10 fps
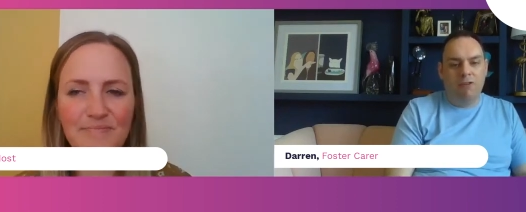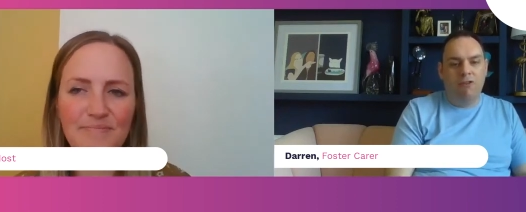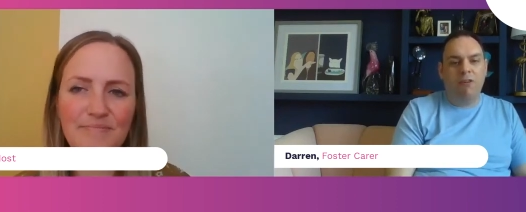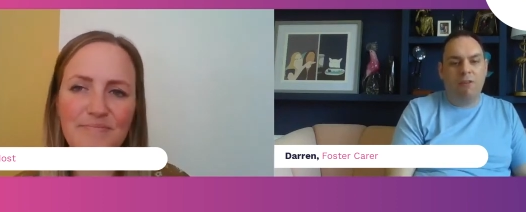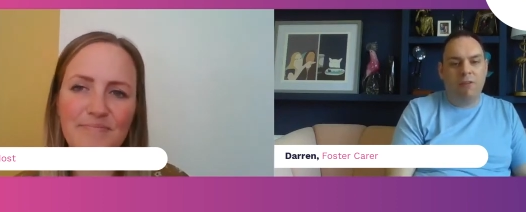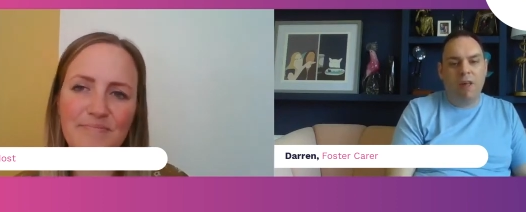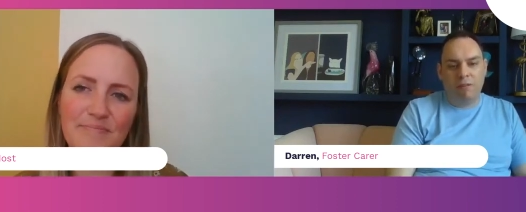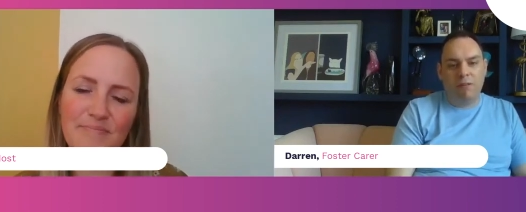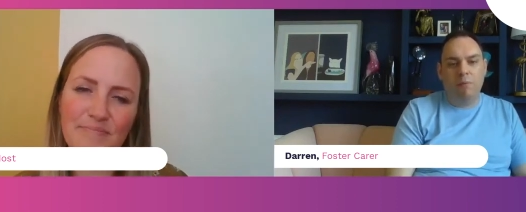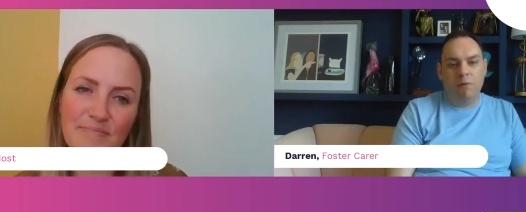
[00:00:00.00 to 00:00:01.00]
Speaker 1: is
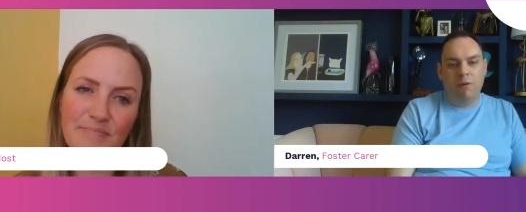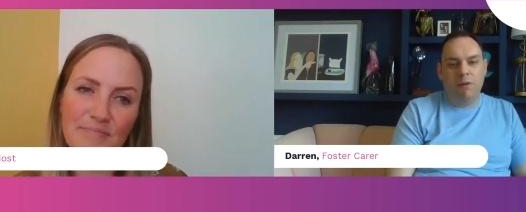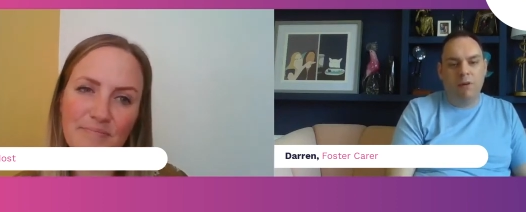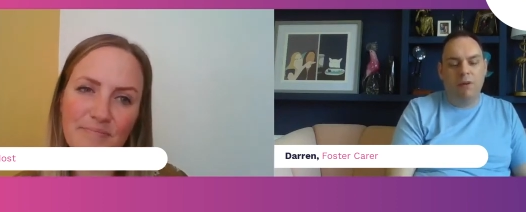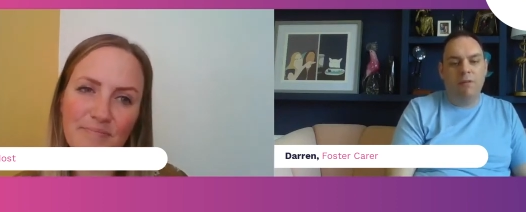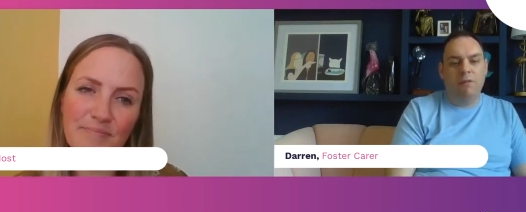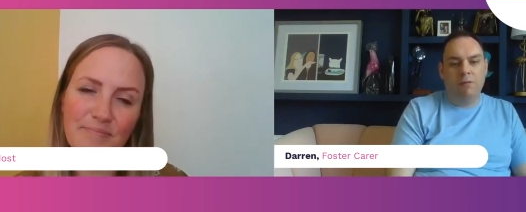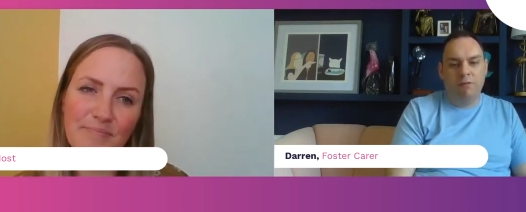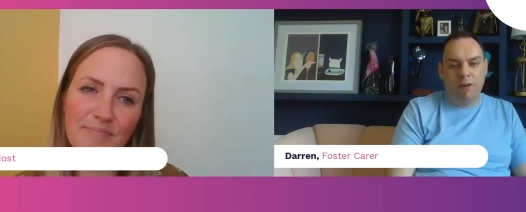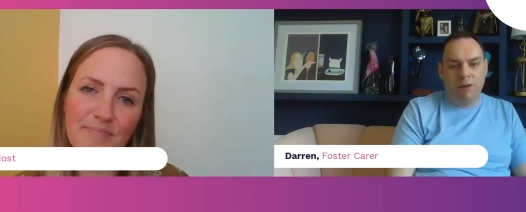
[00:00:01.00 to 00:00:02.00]
just as important
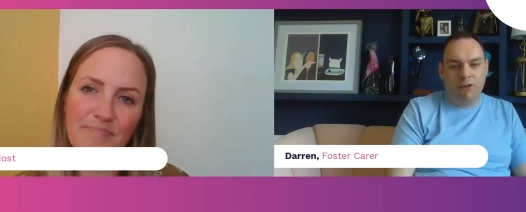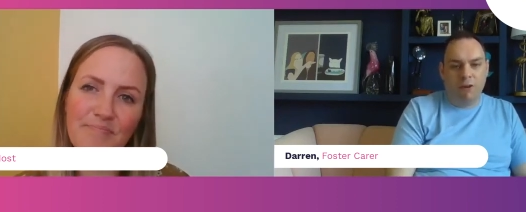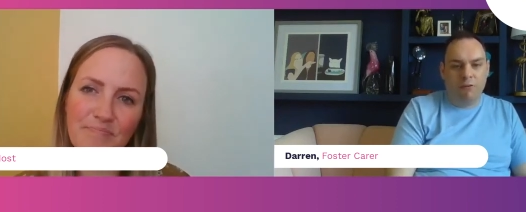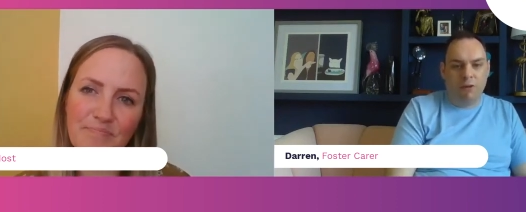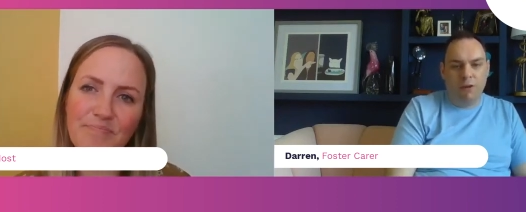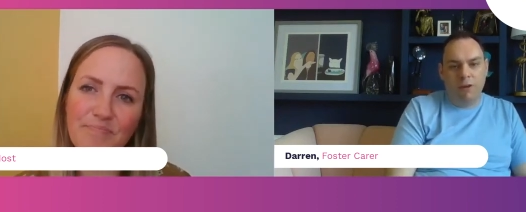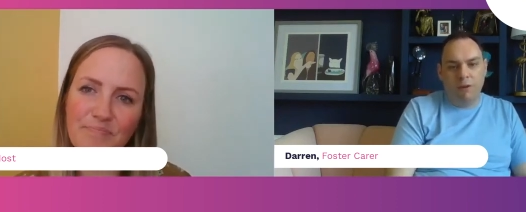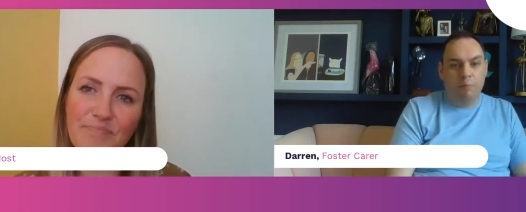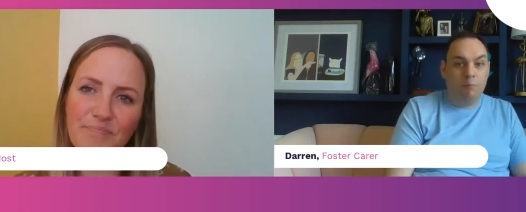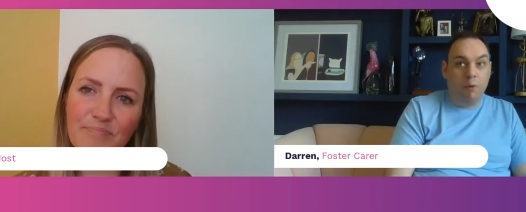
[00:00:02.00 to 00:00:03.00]
as offering a child
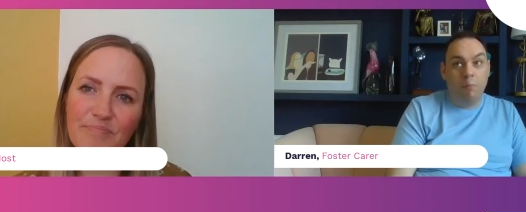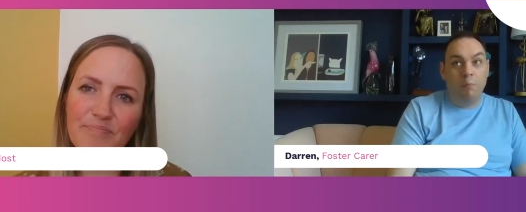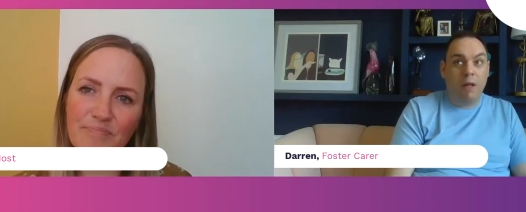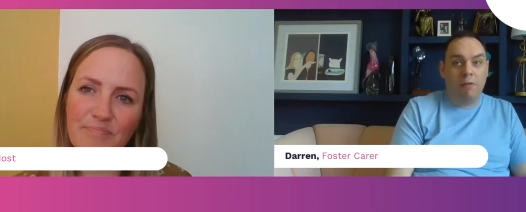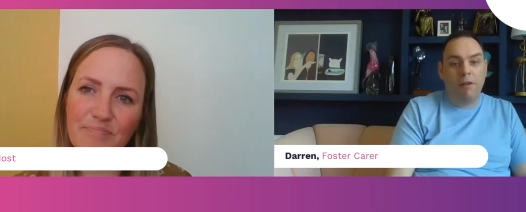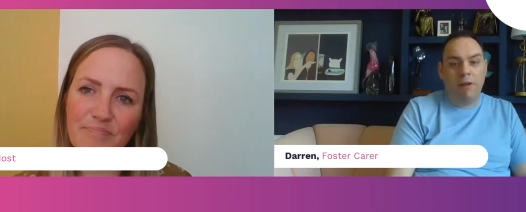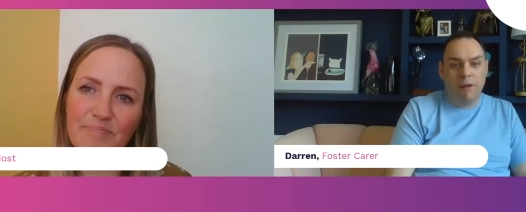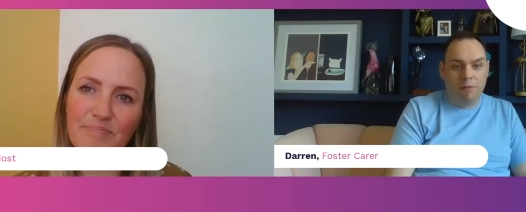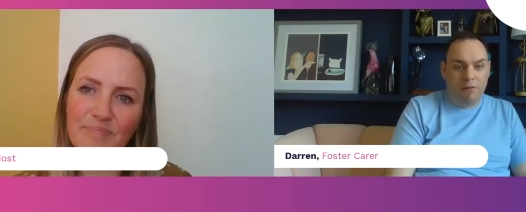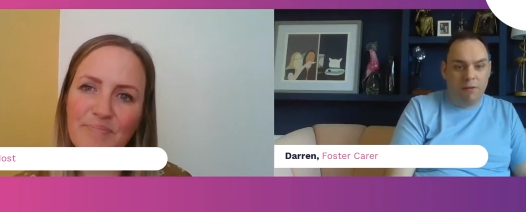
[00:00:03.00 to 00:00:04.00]
like a
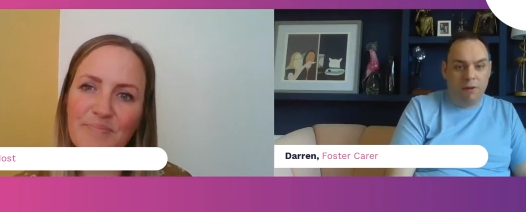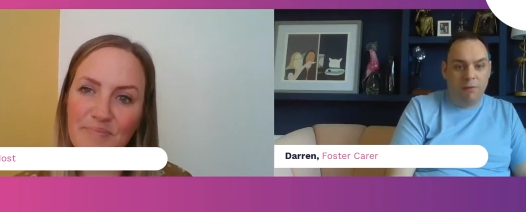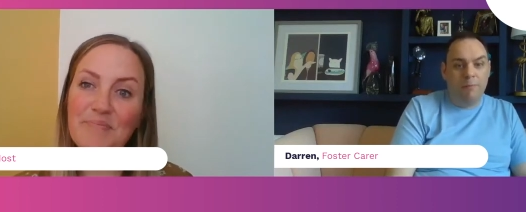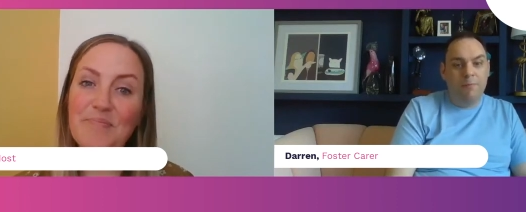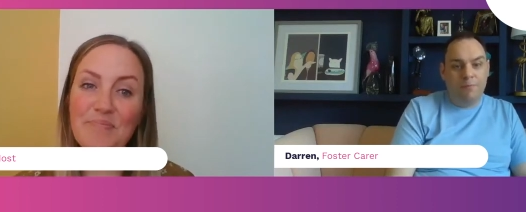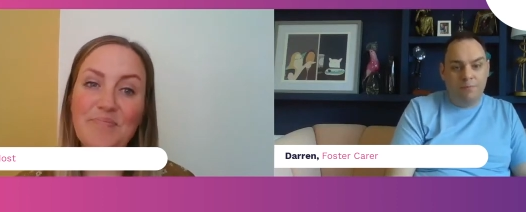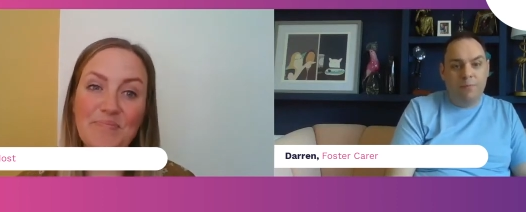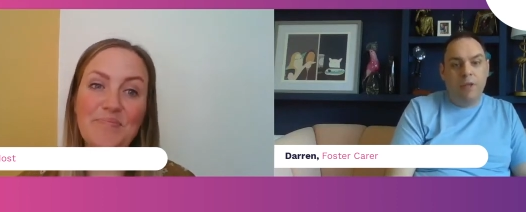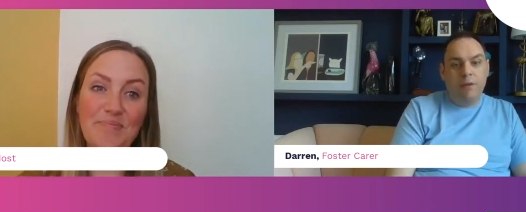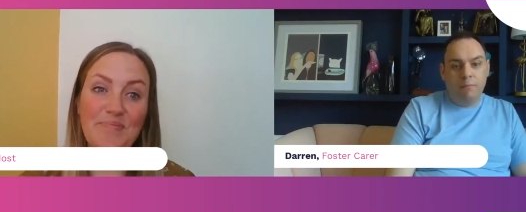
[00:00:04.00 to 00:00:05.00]
bombastic lifestyle.
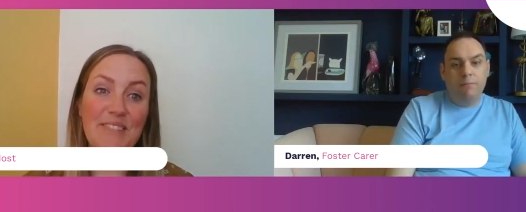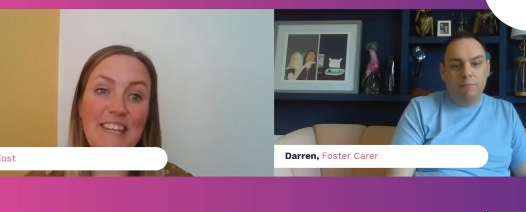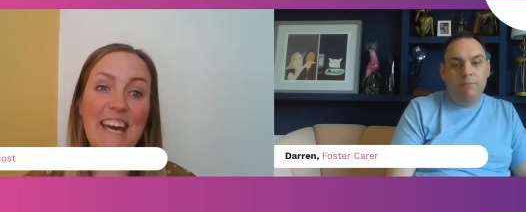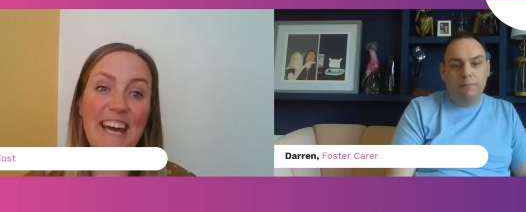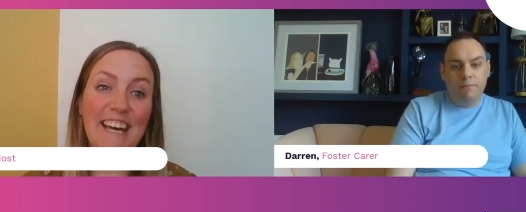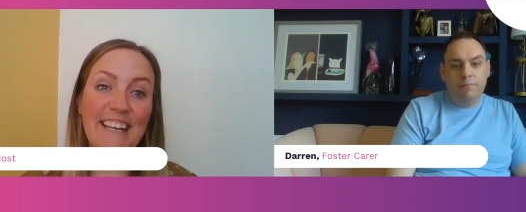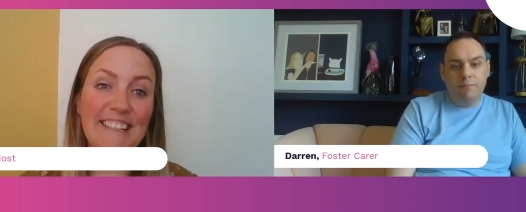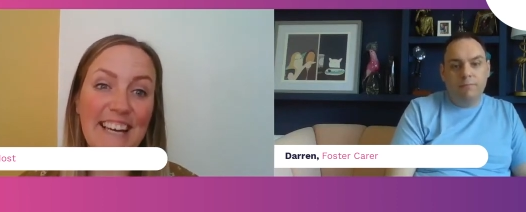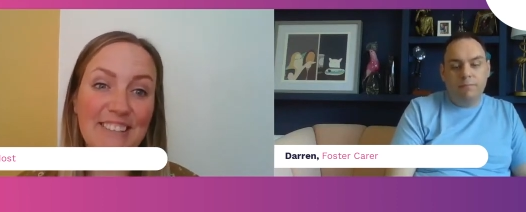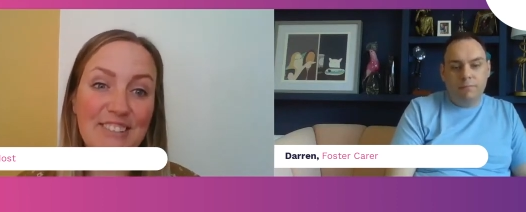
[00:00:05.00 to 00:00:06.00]

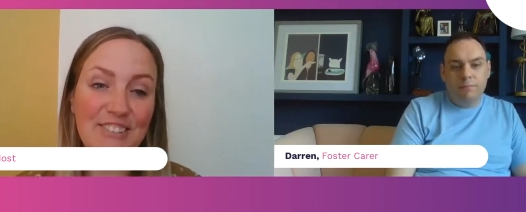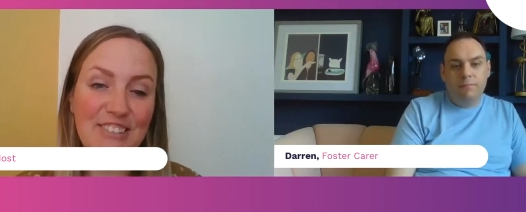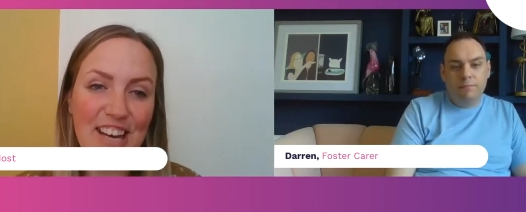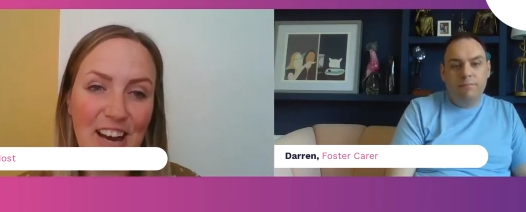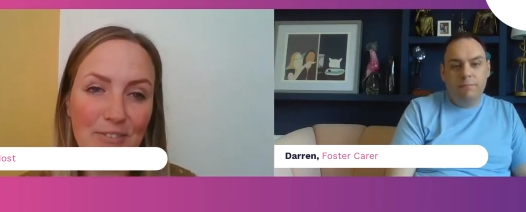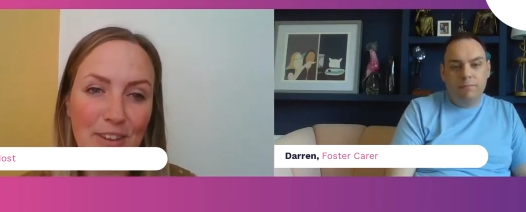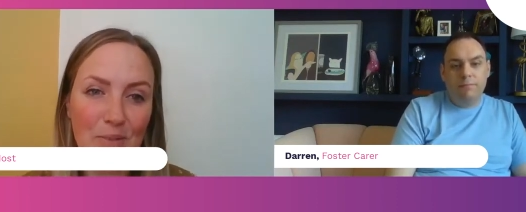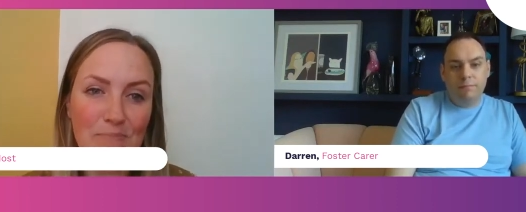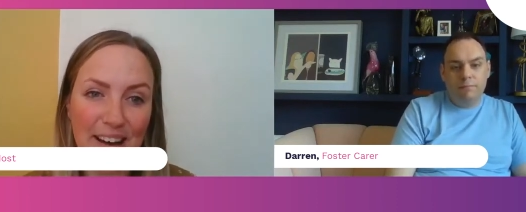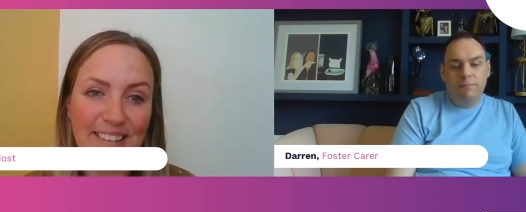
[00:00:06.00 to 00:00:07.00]
Speaker 2: Yeah, yeah, it's good to
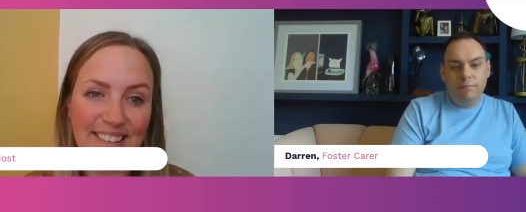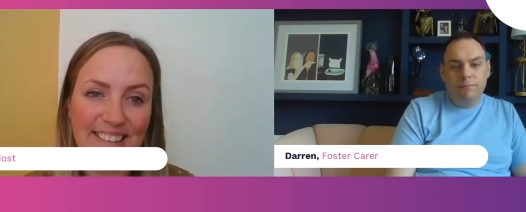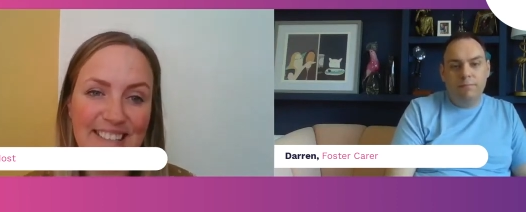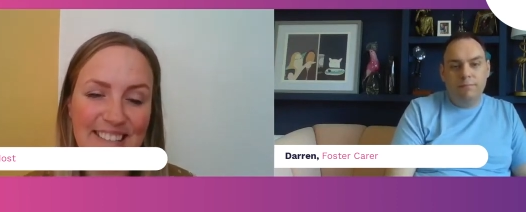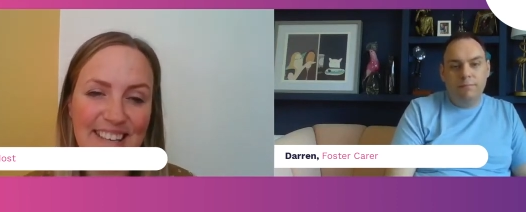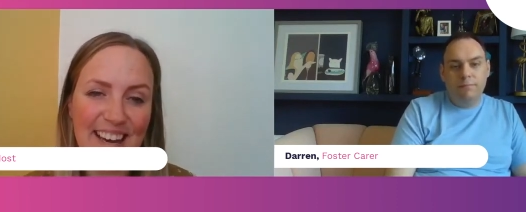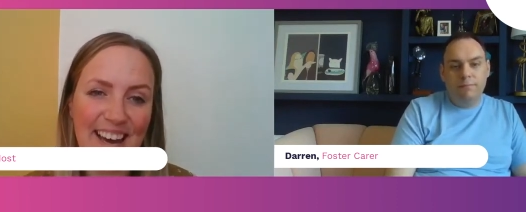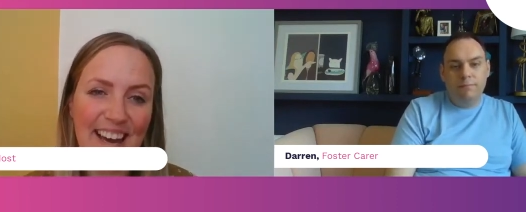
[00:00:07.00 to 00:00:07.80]
have that balance.